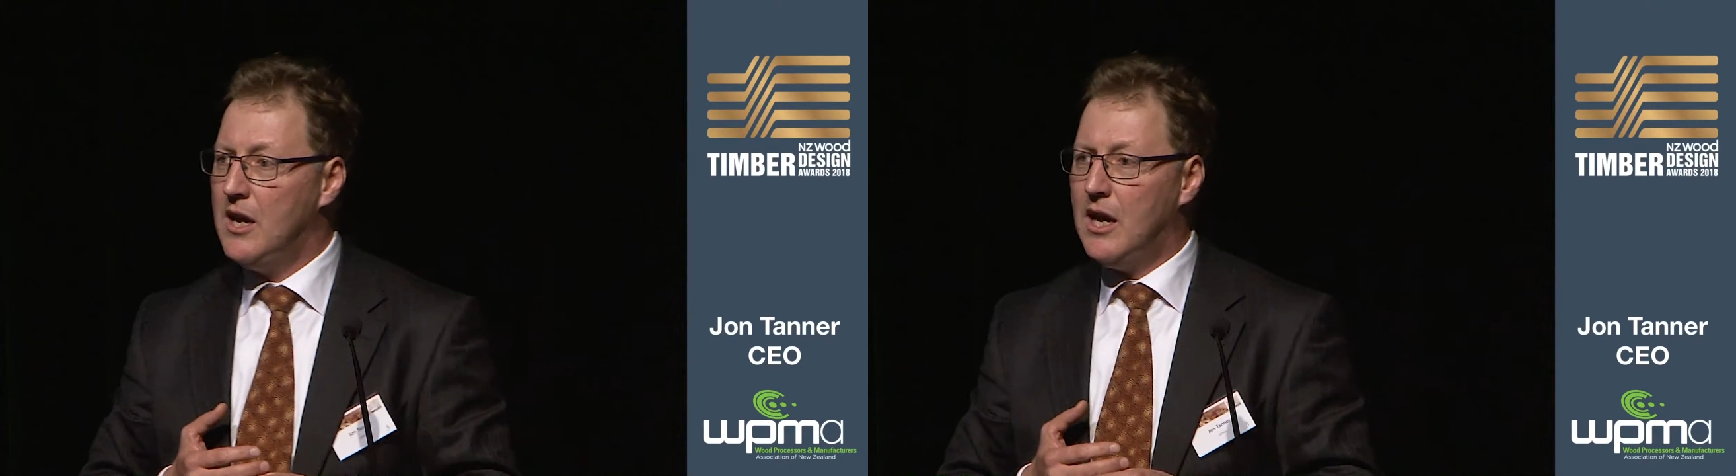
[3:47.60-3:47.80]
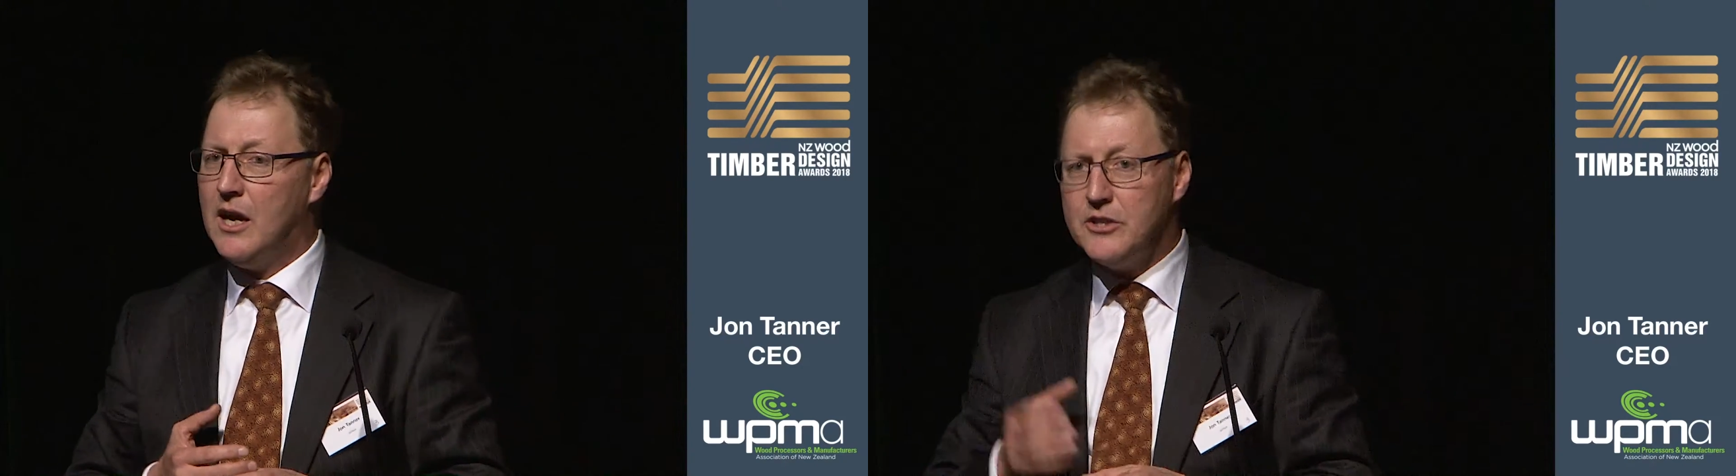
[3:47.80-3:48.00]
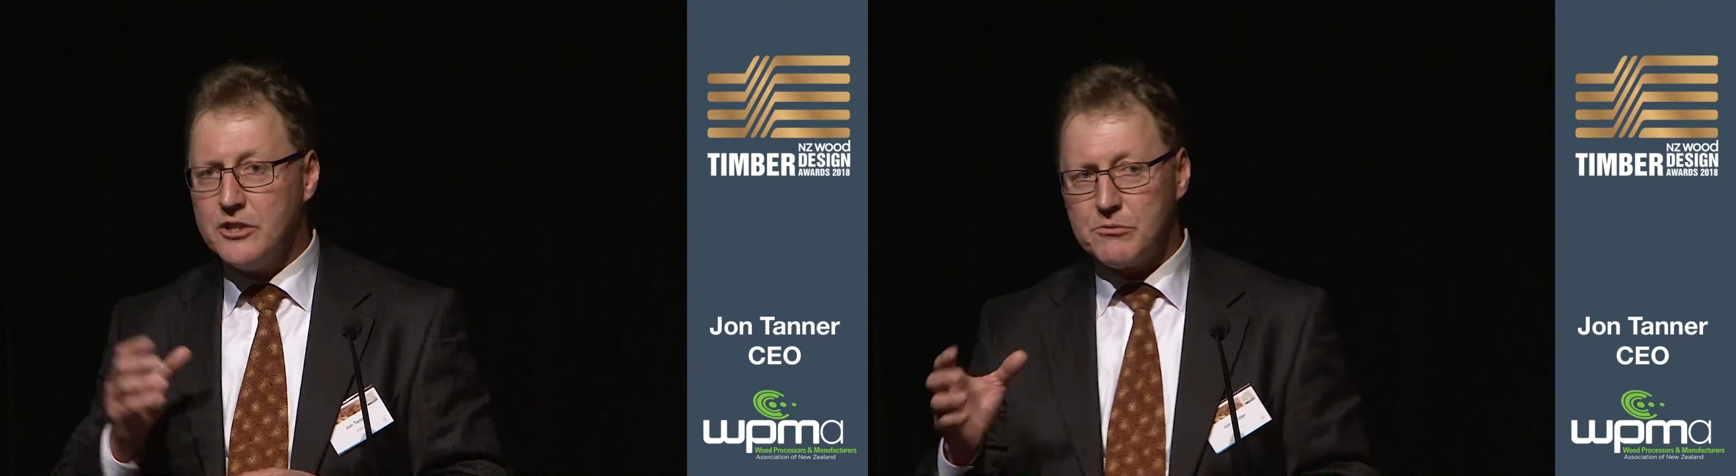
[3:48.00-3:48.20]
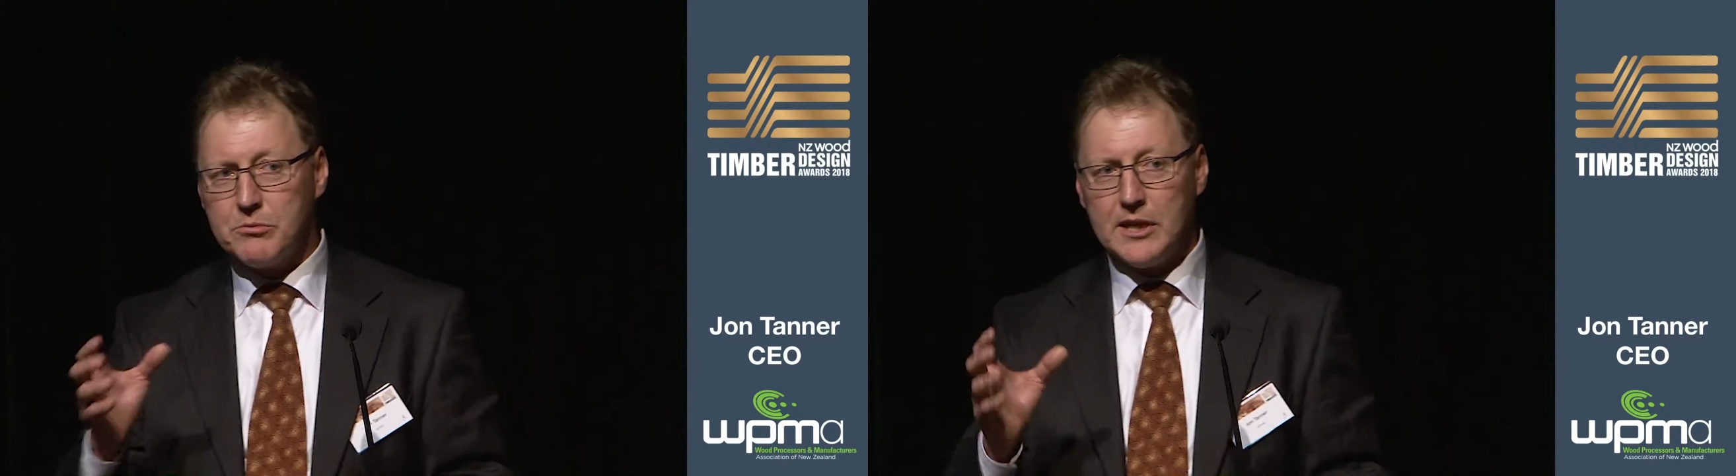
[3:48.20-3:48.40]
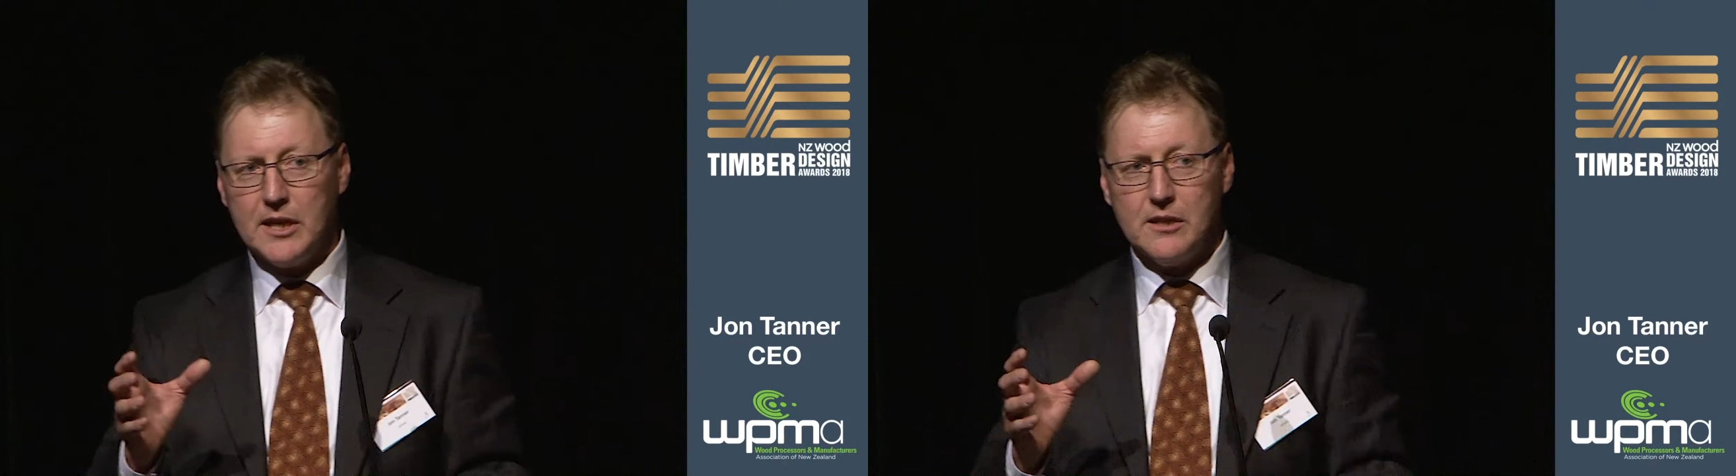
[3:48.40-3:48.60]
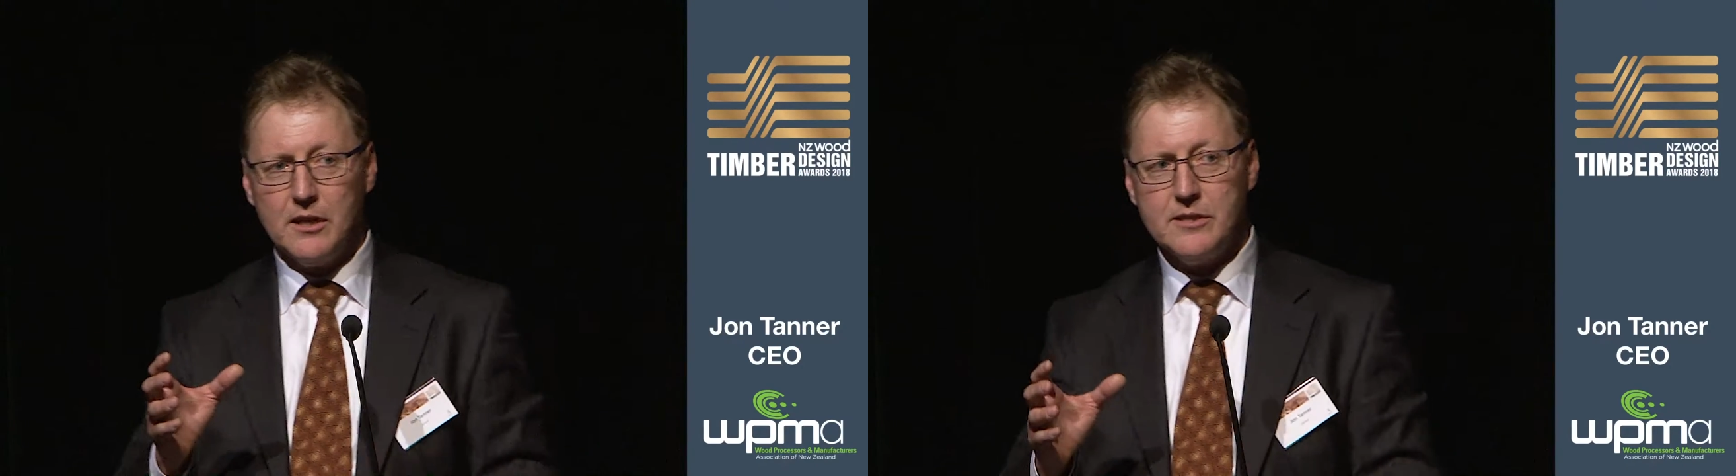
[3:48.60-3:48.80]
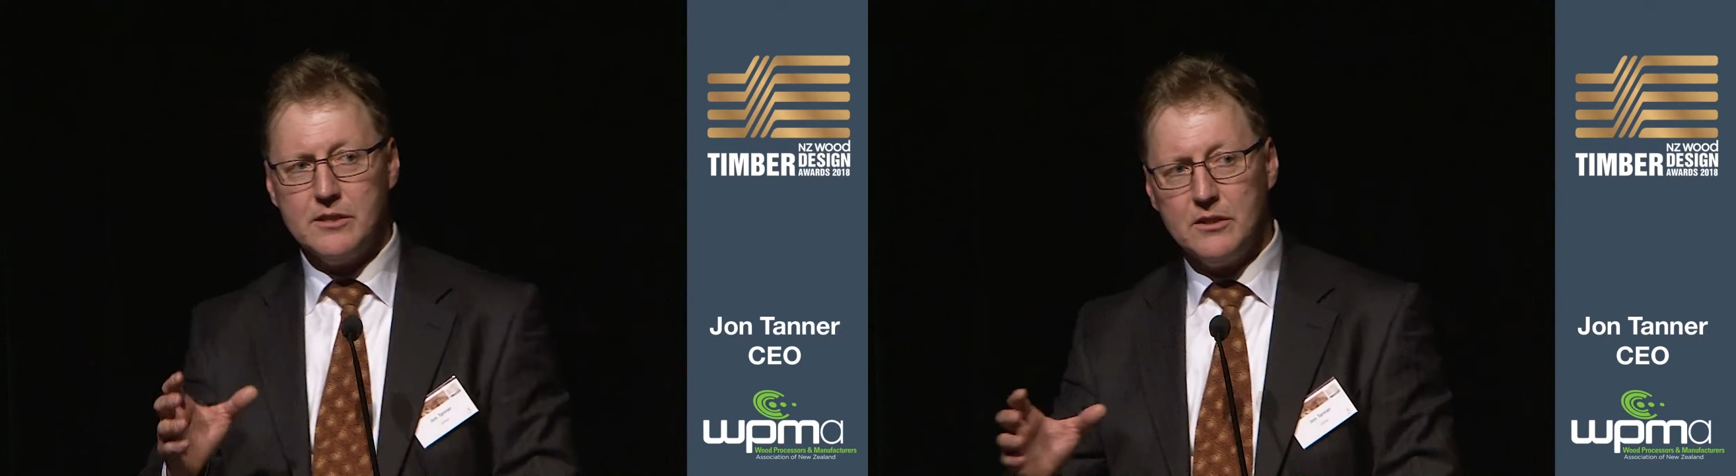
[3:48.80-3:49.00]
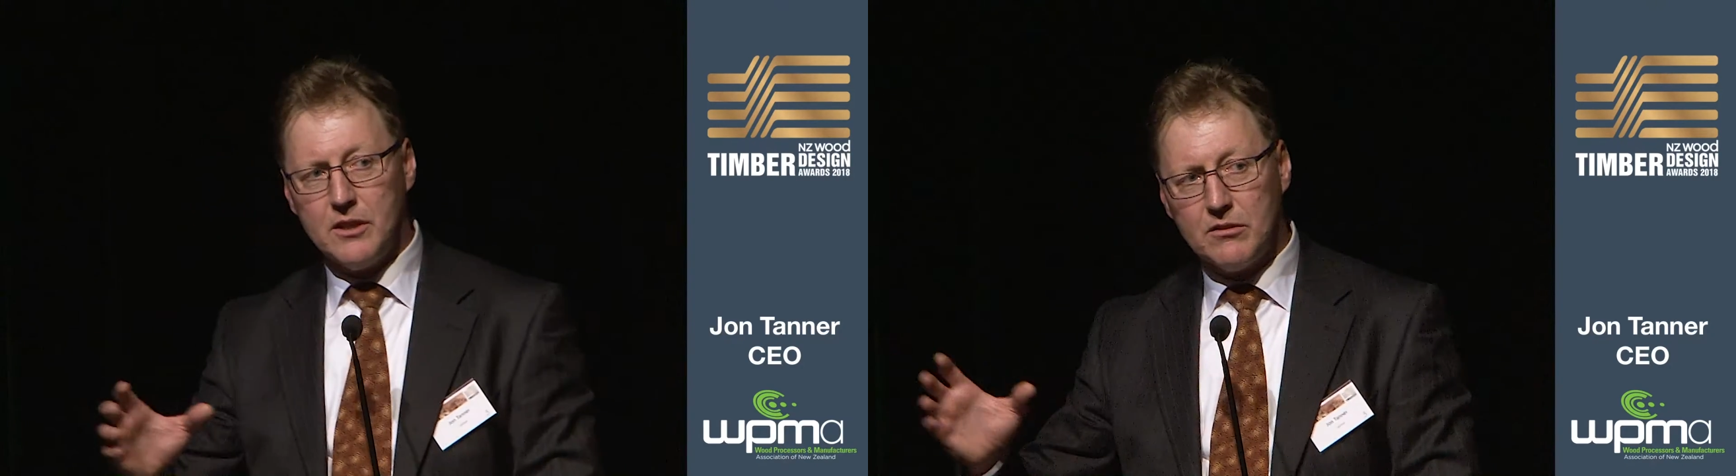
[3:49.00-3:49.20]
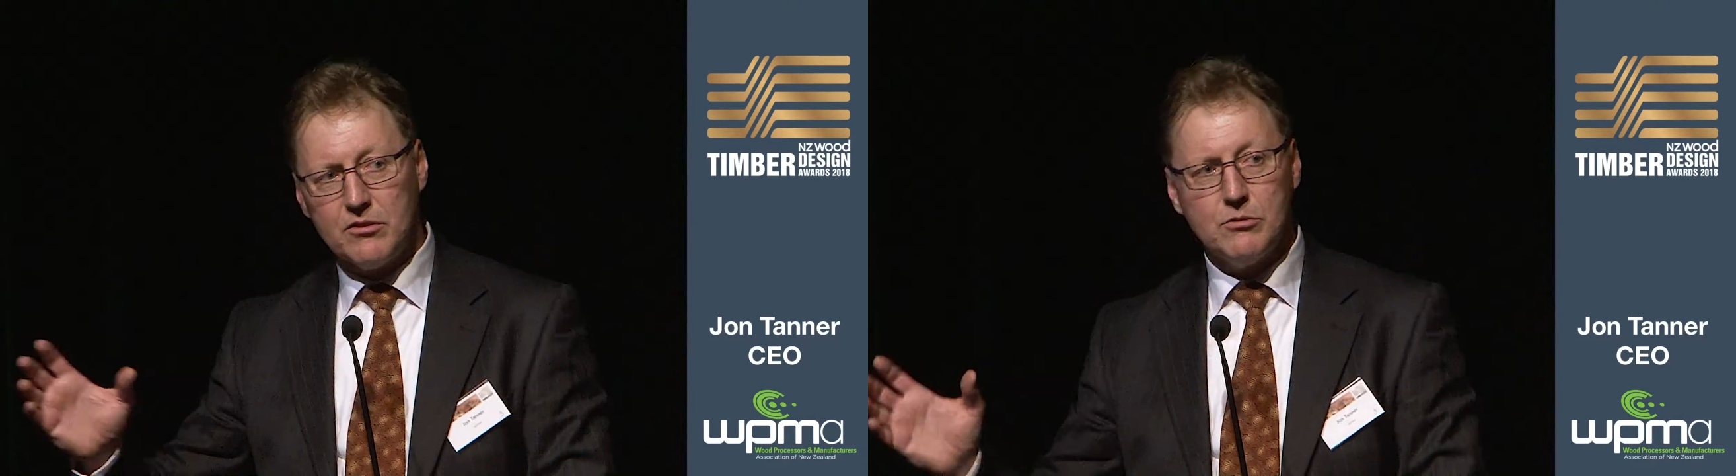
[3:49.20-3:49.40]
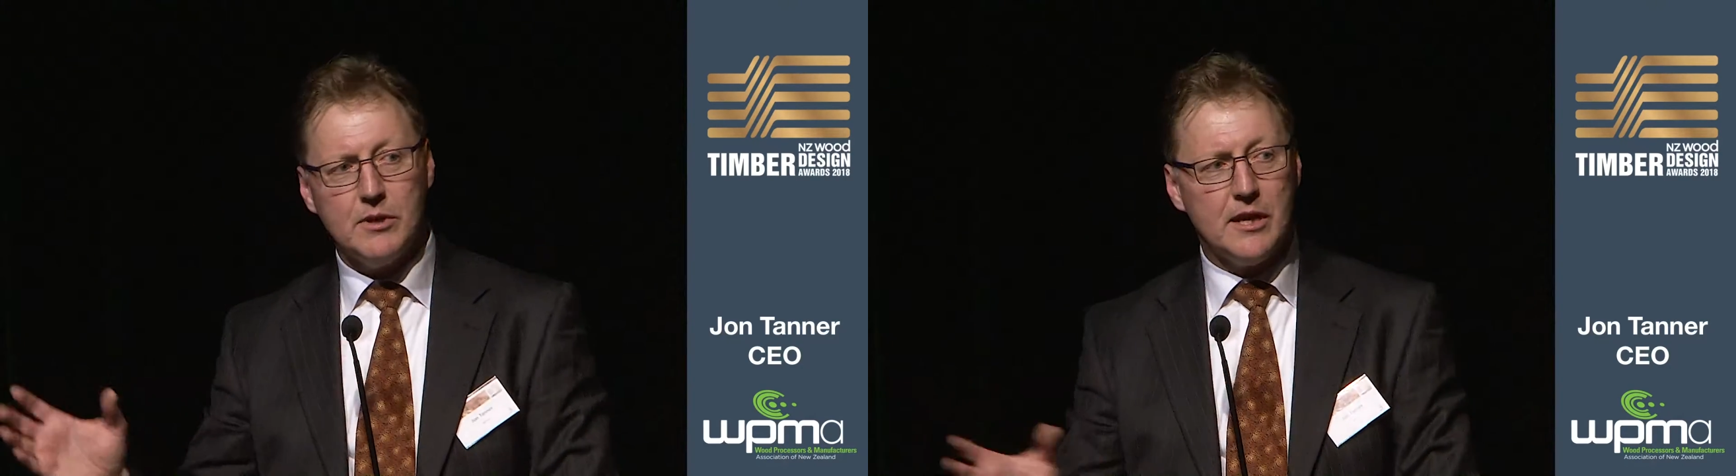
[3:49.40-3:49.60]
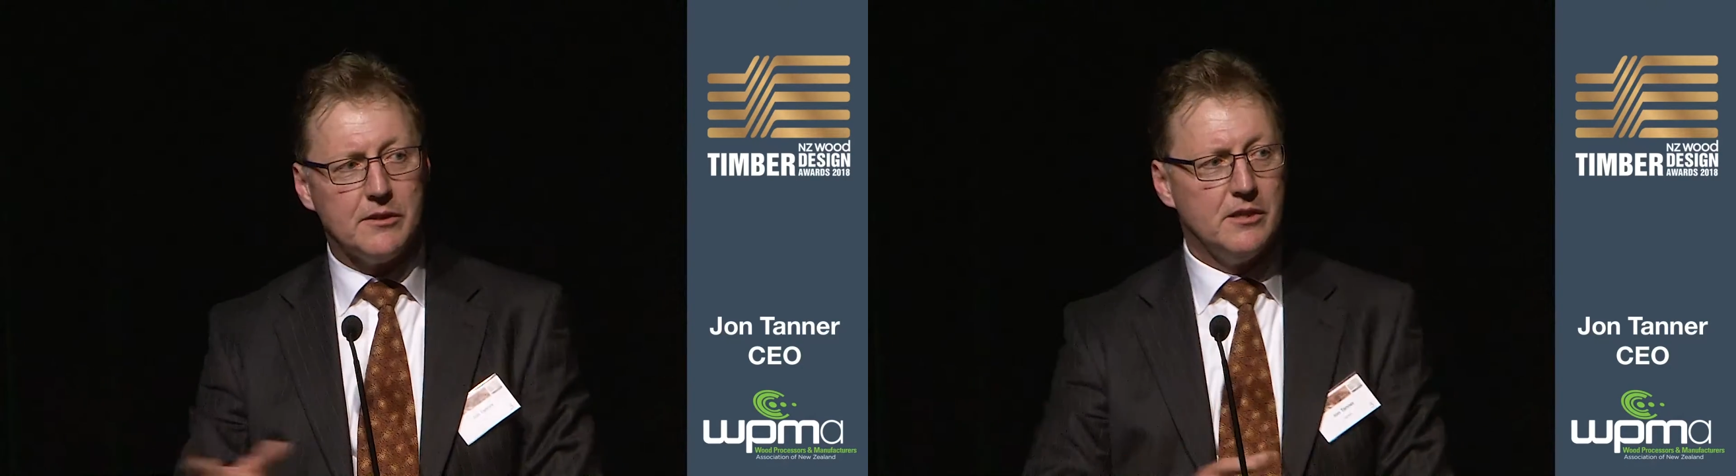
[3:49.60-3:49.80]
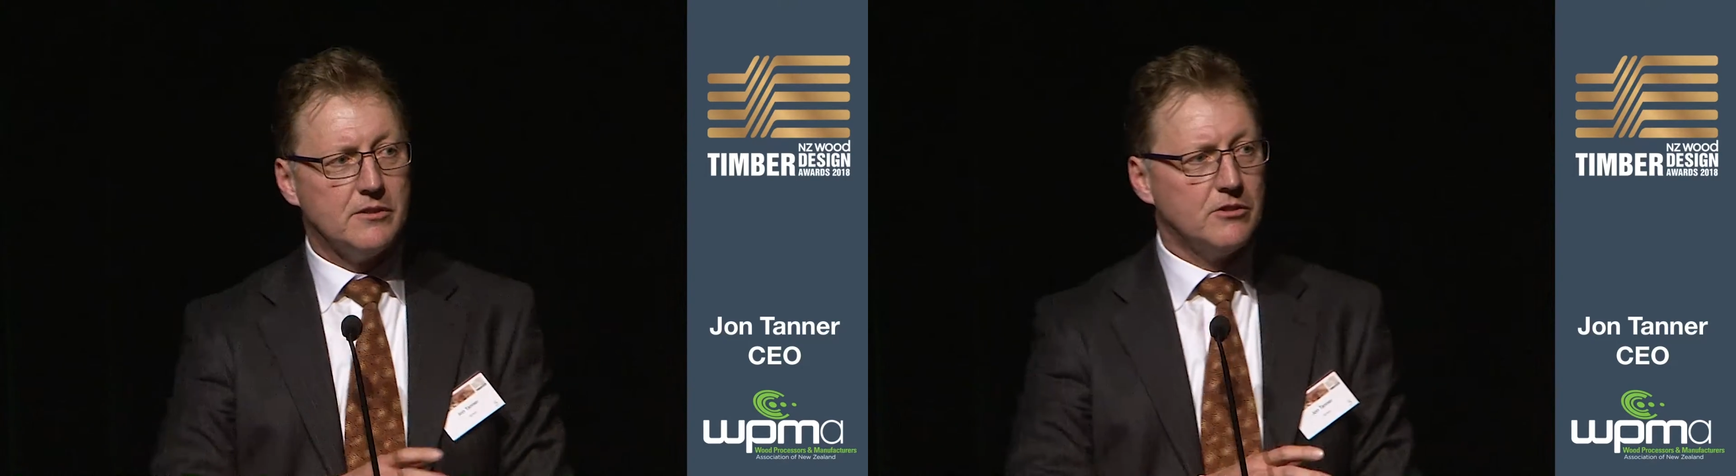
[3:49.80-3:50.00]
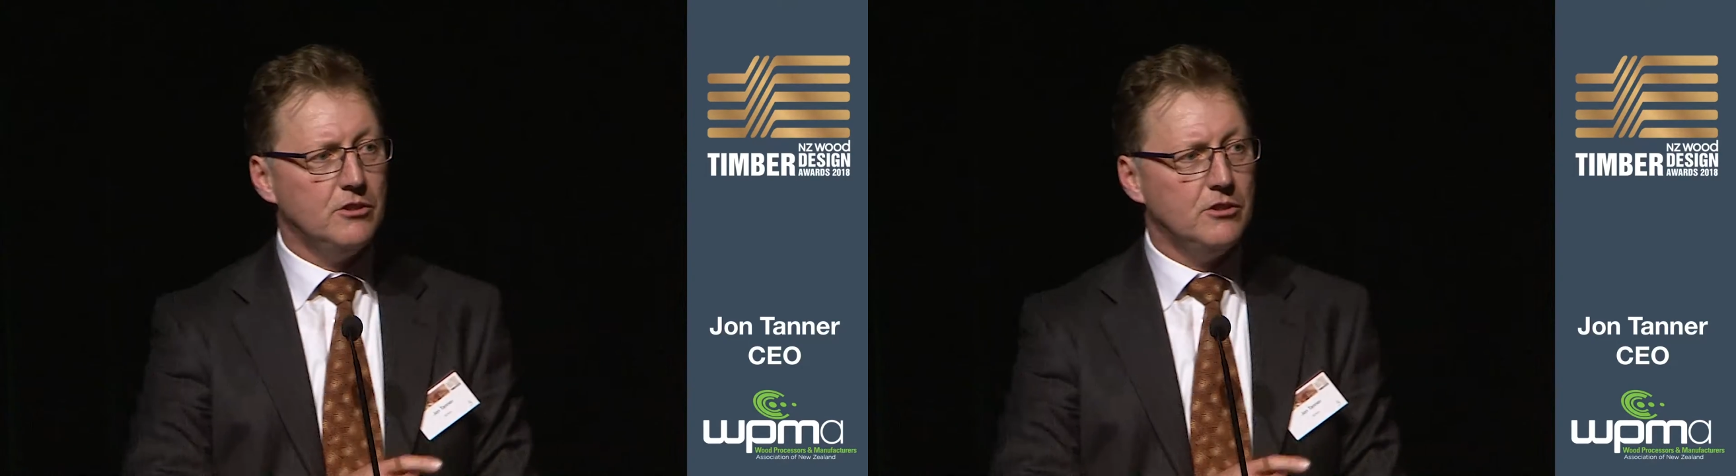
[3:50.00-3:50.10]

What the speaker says: And just recognizing that throughout this,